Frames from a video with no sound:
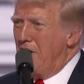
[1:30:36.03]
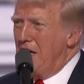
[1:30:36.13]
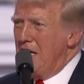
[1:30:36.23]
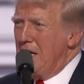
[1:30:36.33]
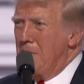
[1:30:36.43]

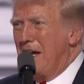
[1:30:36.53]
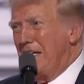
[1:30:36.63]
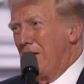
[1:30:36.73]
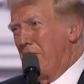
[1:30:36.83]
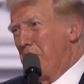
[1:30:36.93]
and a
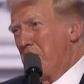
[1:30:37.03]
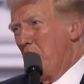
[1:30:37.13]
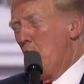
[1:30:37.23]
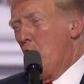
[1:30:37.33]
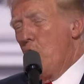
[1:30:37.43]

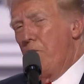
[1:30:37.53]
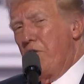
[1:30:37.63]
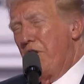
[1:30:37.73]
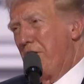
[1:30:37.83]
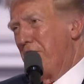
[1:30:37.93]
magnificent home
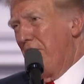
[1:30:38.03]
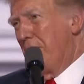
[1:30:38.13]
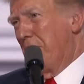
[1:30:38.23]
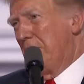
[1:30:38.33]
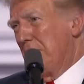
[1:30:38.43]
for their
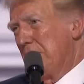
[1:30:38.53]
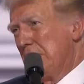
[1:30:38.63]
family.